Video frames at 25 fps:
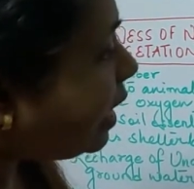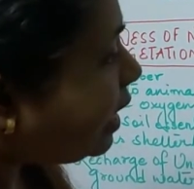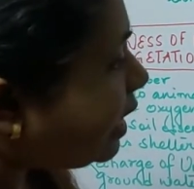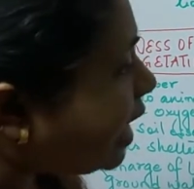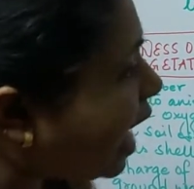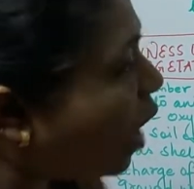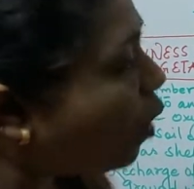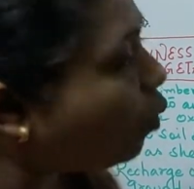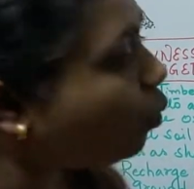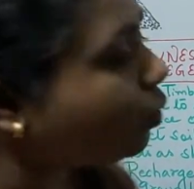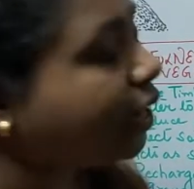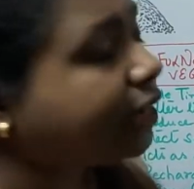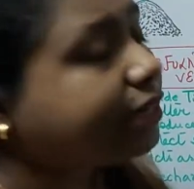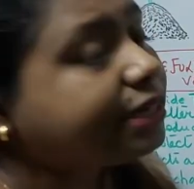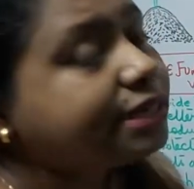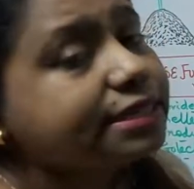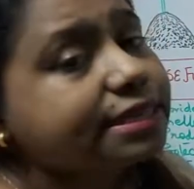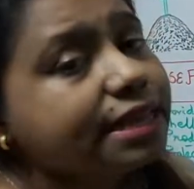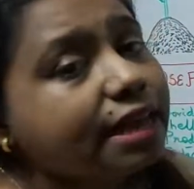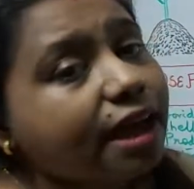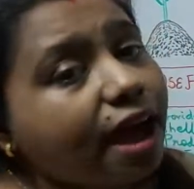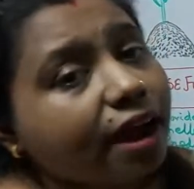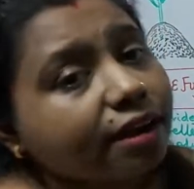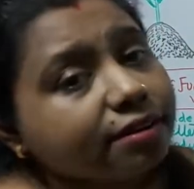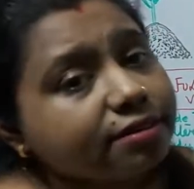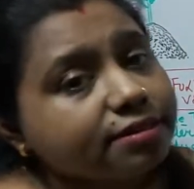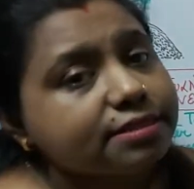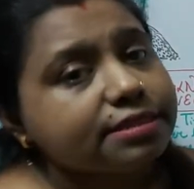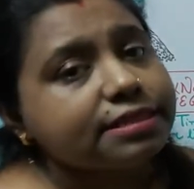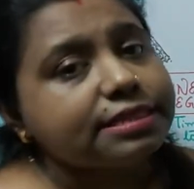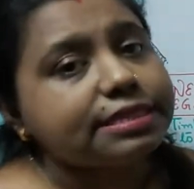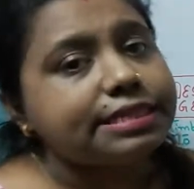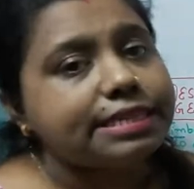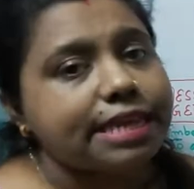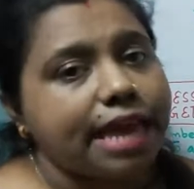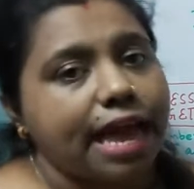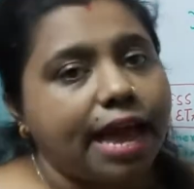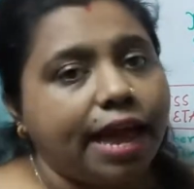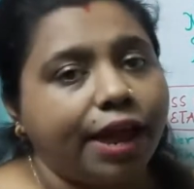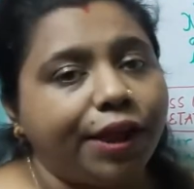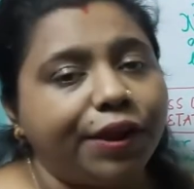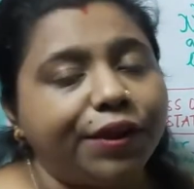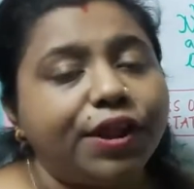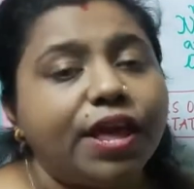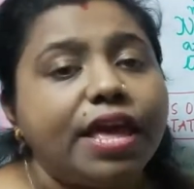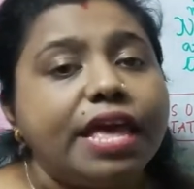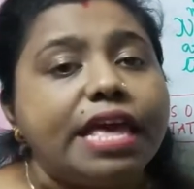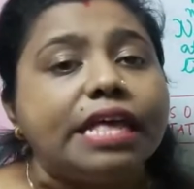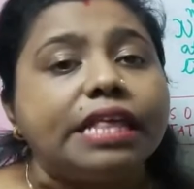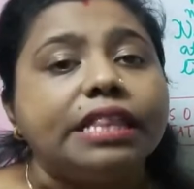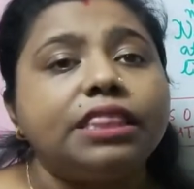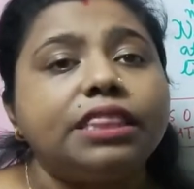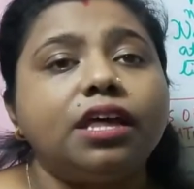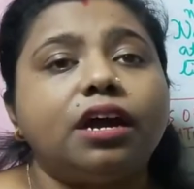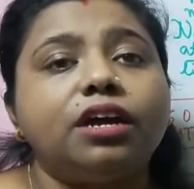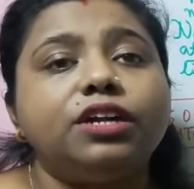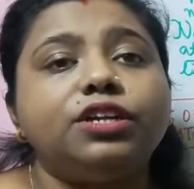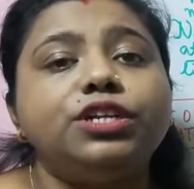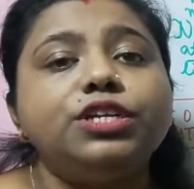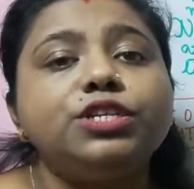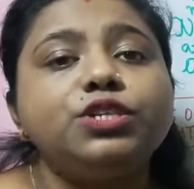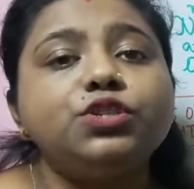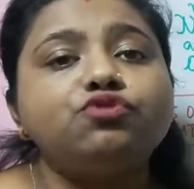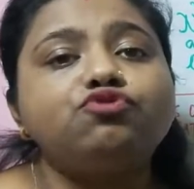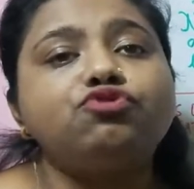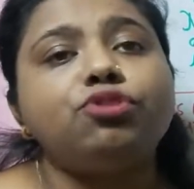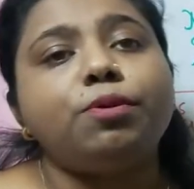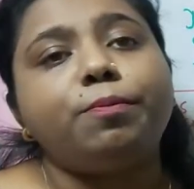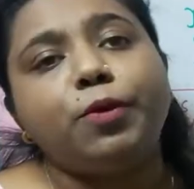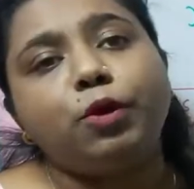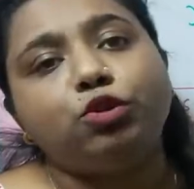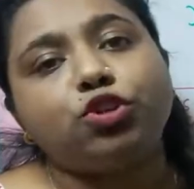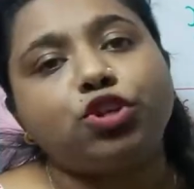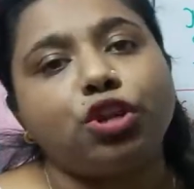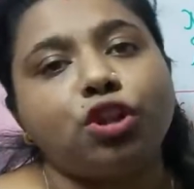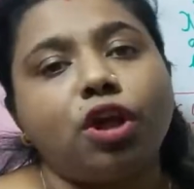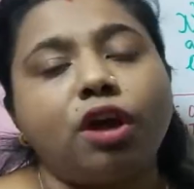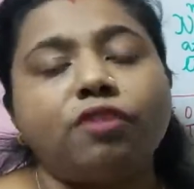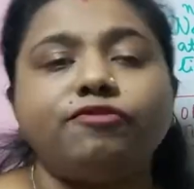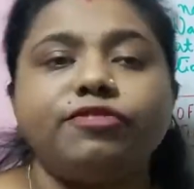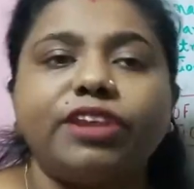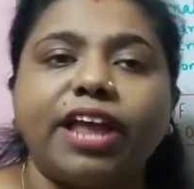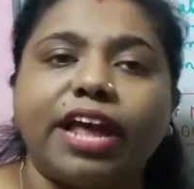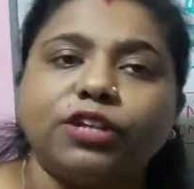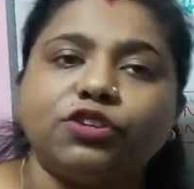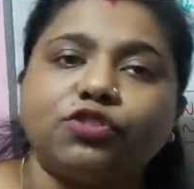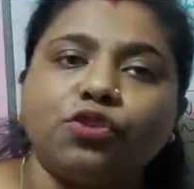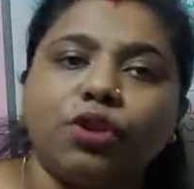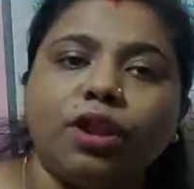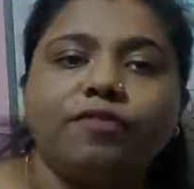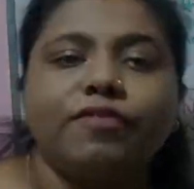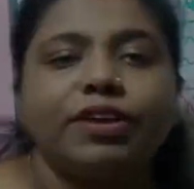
Now let us understand the distribution of natural